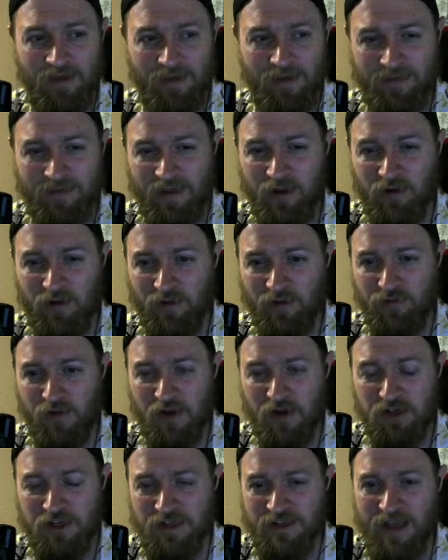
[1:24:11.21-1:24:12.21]
Synchronous
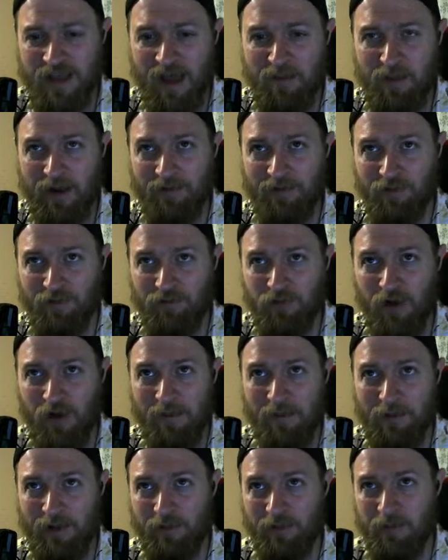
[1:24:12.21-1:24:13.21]
functions happen every
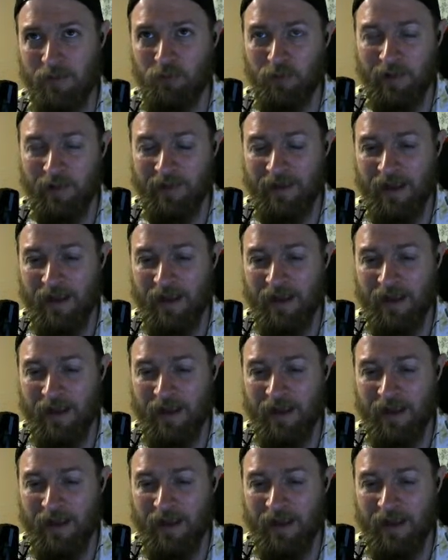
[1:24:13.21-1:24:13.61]
frame, and you have to be really